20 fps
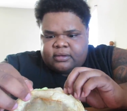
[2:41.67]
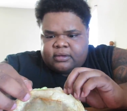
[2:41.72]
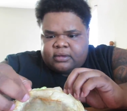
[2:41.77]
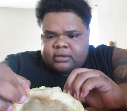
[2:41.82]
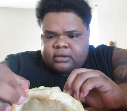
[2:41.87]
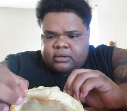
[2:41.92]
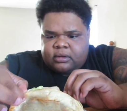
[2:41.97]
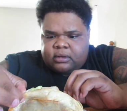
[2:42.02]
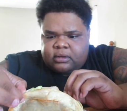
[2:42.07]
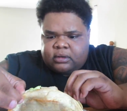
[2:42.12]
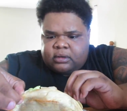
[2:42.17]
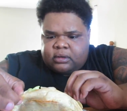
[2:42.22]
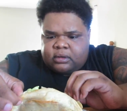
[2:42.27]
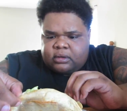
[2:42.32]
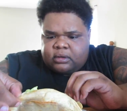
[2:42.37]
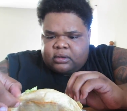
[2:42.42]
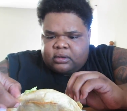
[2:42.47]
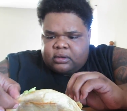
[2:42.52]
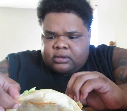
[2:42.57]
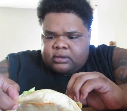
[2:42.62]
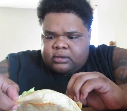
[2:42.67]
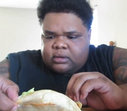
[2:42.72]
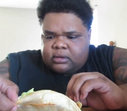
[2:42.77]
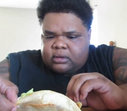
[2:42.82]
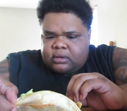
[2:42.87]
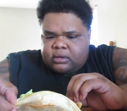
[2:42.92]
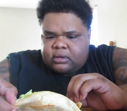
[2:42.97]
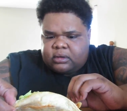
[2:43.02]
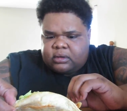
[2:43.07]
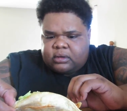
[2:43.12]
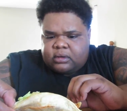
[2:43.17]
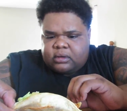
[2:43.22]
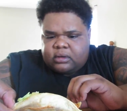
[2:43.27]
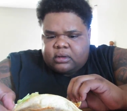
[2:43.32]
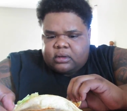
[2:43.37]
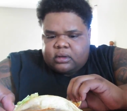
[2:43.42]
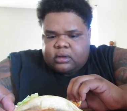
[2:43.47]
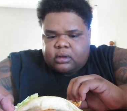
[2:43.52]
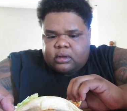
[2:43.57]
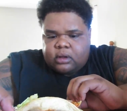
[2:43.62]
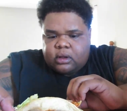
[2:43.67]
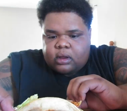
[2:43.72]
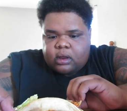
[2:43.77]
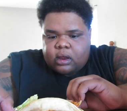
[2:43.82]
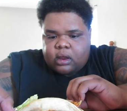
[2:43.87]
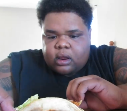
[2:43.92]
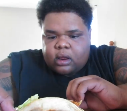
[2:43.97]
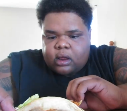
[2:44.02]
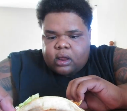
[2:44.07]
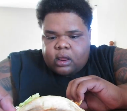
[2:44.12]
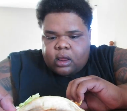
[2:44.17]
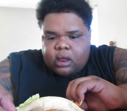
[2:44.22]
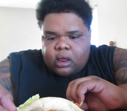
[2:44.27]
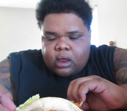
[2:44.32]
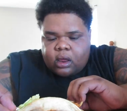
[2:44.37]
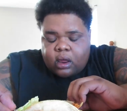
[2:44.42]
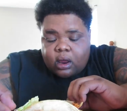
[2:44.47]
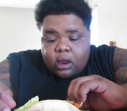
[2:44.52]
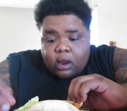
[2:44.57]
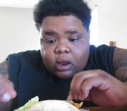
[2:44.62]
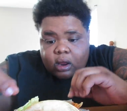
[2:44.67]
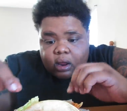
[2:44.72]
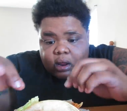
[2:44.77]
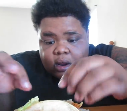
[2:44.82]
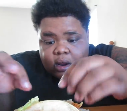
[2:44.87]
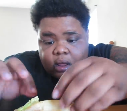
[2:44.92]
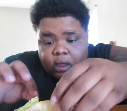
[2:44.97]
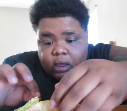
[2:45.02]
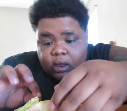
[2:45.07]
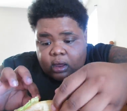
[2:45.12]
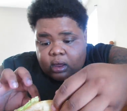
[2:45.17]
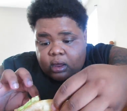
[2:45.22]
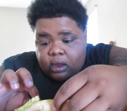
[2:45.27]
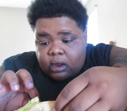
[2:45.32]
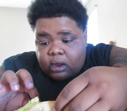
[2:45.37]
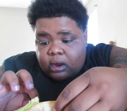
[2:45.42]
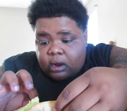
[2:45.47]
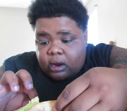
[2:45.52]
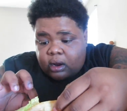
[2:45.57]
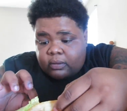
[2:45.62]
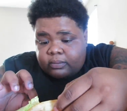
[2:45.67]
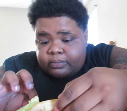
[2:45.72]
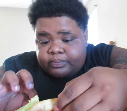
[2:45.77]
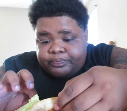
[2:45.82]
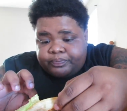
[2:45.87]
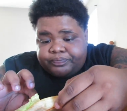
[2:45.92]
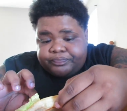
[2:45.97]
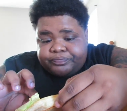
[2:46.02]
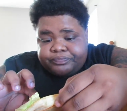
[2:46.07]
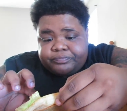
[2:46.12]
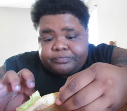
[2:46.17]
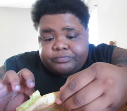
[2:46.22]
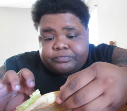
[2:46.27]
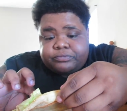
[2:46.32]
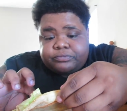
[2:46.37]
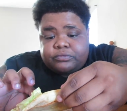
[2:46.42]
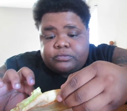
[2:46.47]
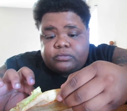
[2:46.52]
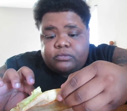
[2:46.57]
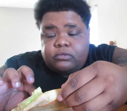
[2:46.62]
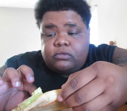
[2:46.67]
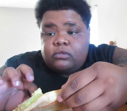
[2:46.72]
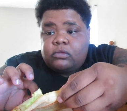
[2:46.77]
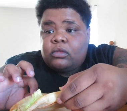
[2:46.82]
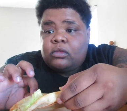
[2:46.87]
(no one is talking)